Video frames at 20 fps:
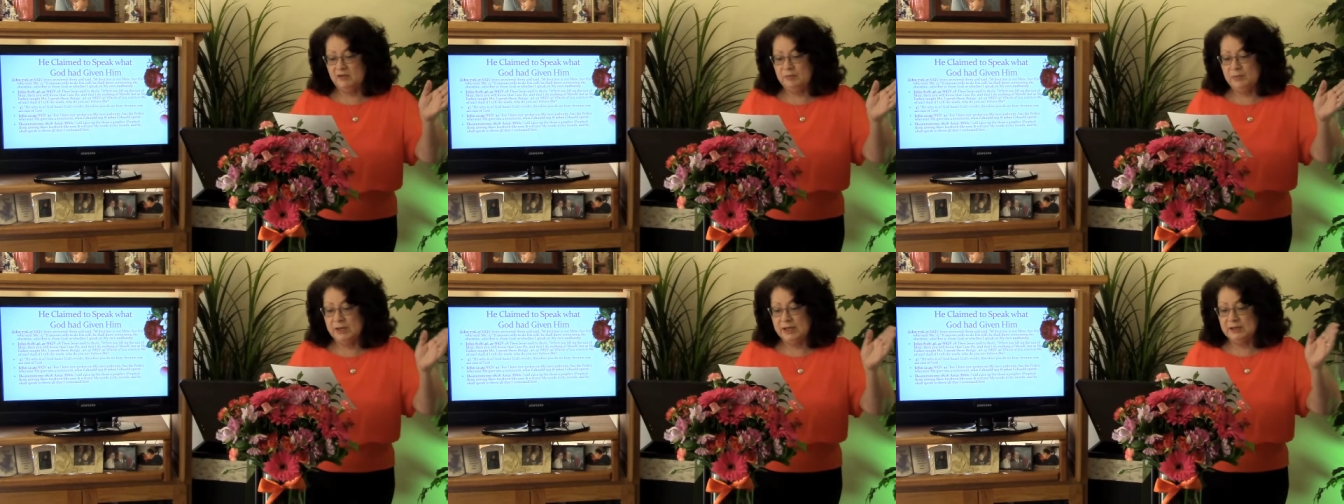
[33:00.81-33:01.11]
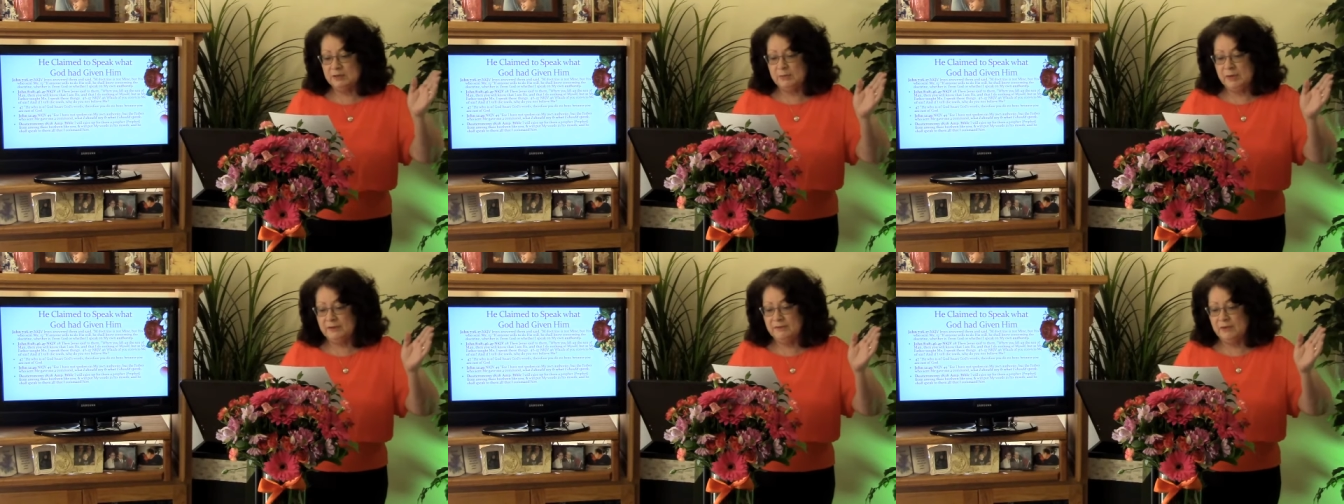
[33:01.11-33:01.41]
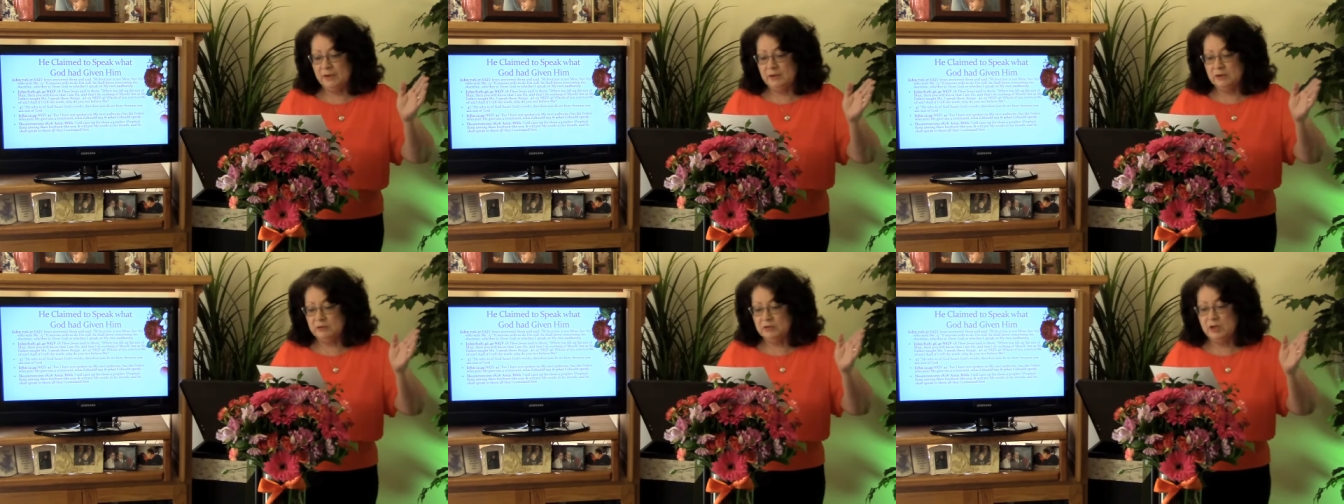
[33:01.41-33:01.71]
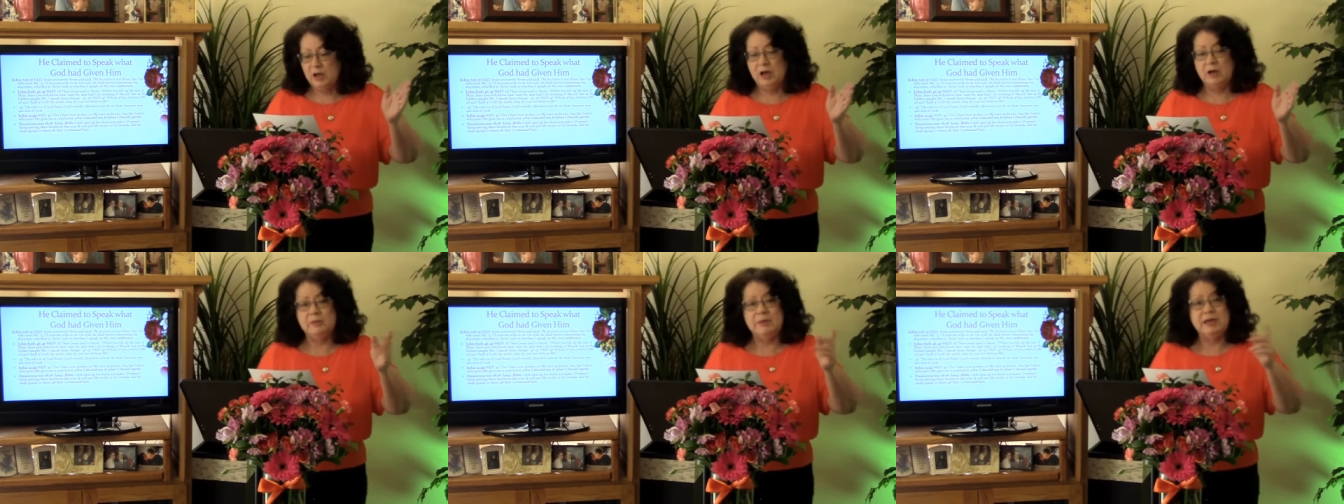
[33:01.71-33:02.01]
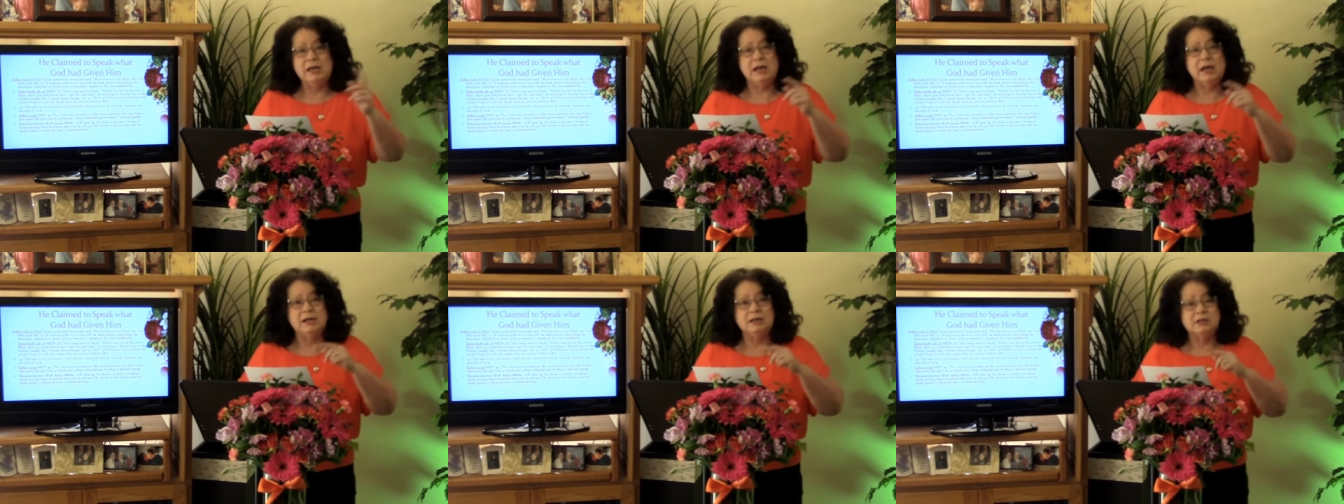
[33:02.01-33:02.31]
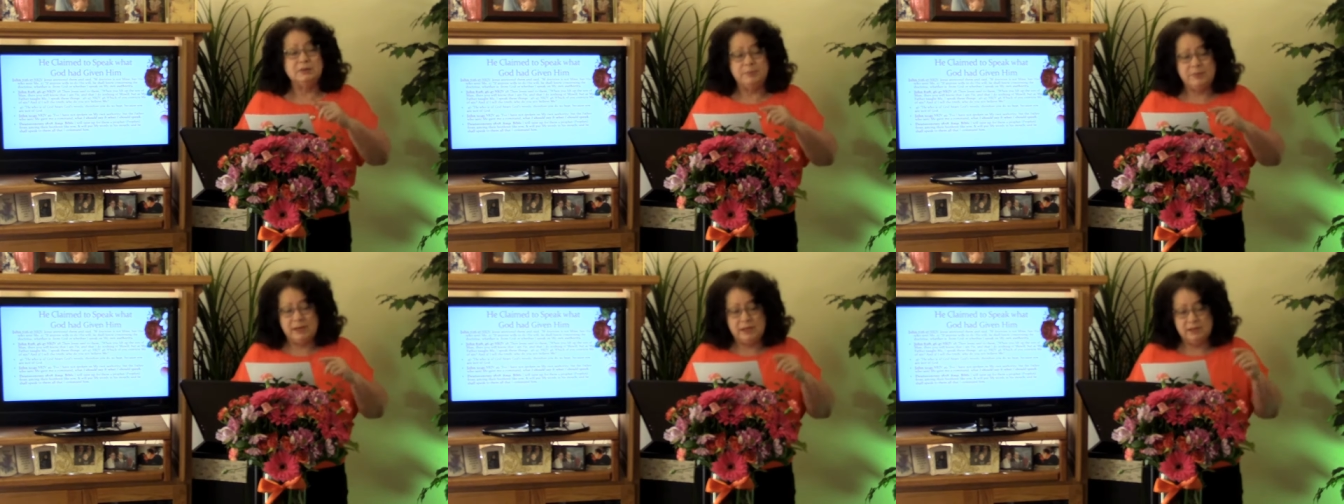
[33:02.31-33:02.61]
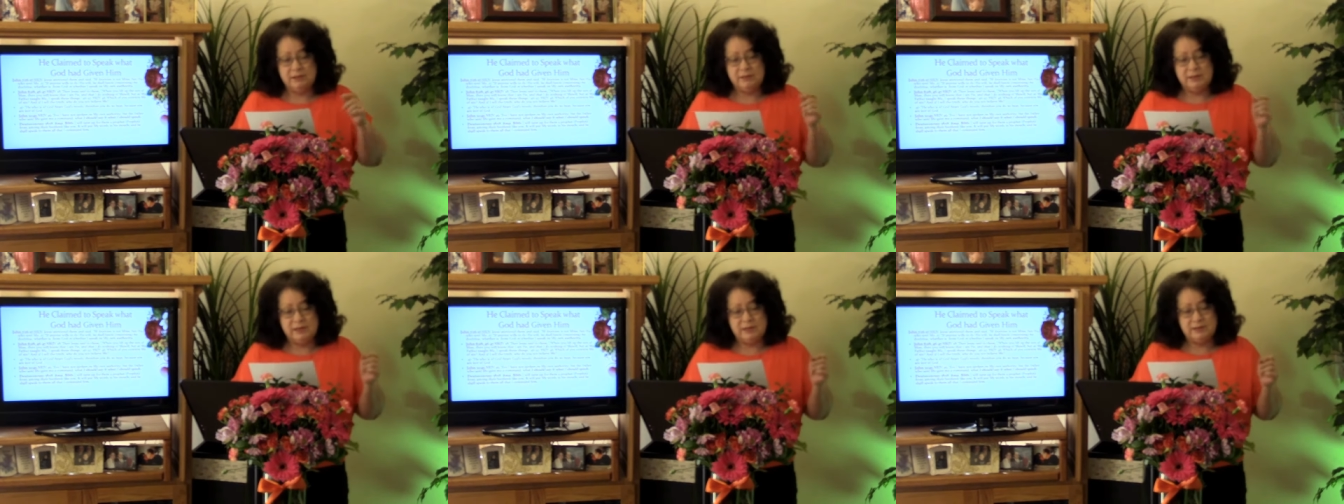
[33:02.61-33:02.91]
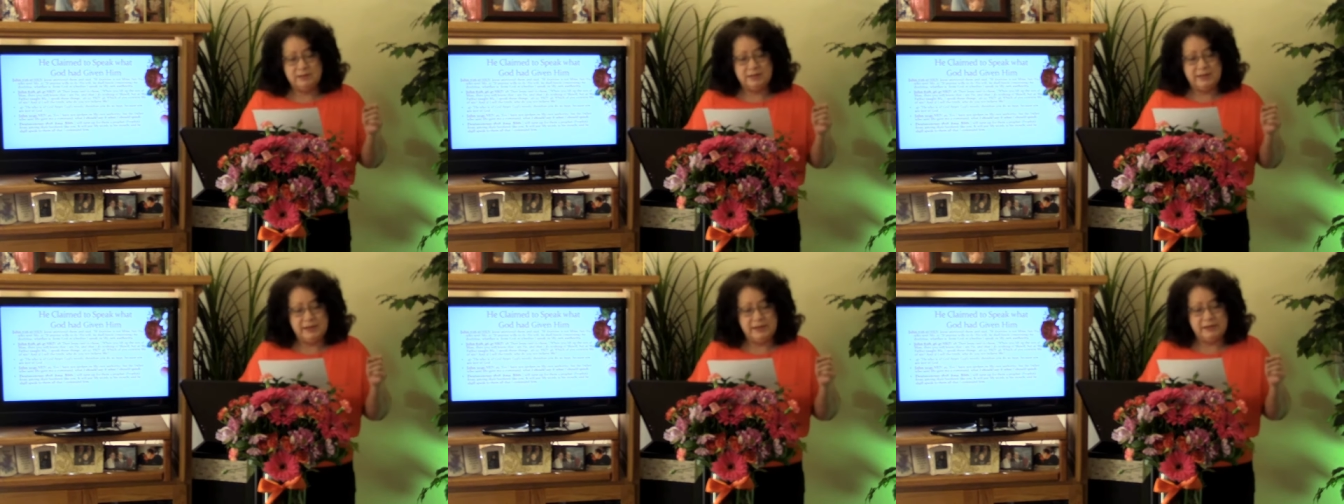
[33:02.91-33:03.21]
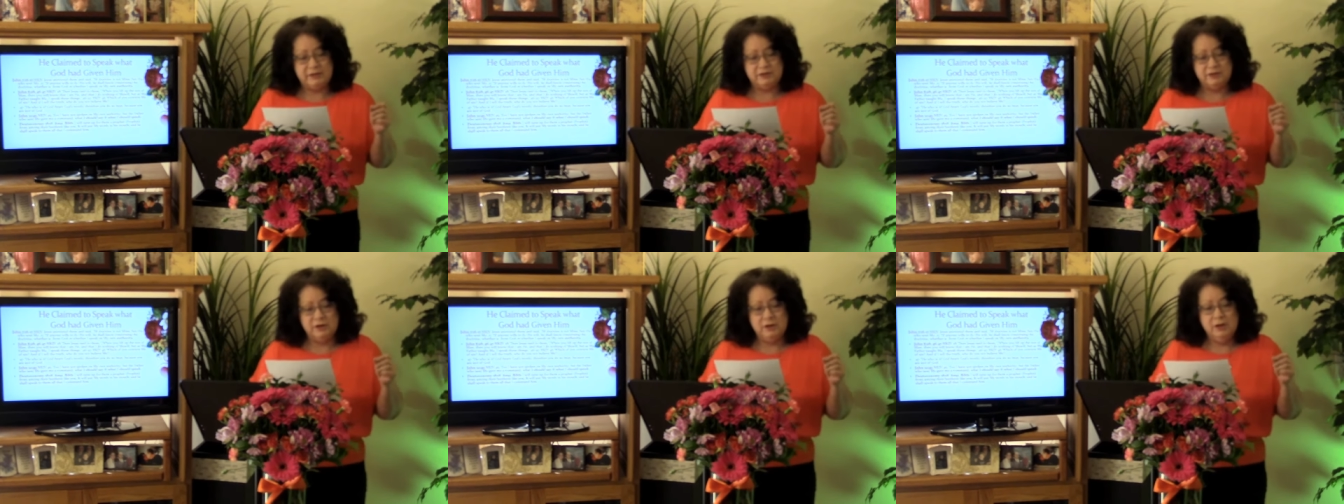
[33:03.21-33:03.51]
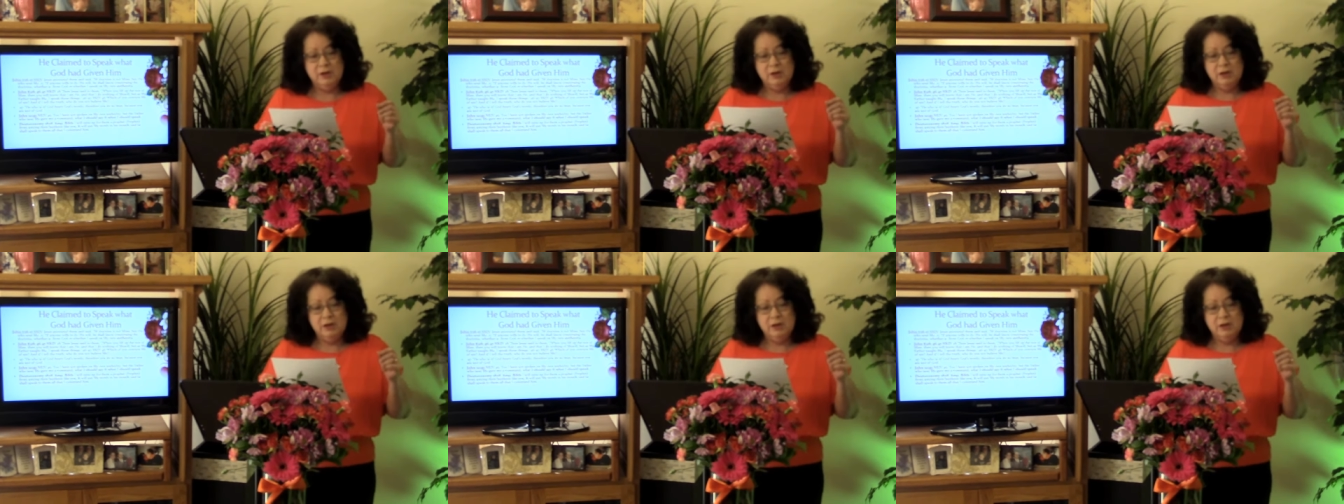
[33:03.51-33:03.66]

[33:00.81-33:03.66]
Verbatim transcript: but as my Father taught me, I speak these things.